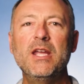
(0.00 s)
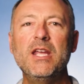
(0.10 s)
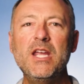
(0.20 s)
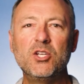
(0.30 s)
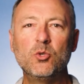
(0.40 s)

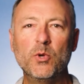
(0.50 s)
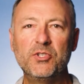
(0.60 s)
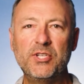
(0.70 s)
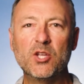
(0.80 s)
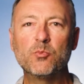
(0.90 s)
each with
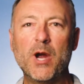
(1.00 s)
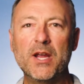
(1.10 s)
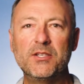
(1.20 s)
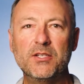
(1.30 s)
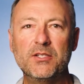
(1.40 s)
sales
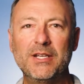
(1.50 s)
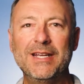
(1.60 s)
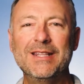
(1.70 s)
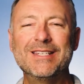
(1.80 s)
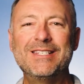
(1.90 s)
prices
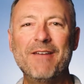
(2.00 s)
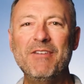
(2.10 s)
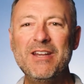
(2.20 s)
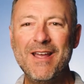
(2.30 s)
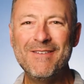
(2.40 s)
in the
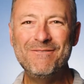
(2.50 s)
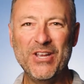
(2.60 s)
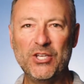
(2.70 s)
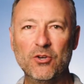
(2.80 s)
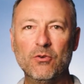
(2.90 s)

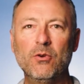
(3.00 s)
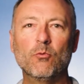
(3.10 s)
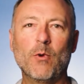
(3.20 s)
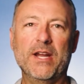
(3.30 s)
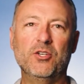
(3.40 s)
7-figure
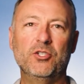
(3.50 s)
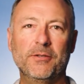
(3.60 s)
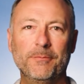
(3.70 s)
range.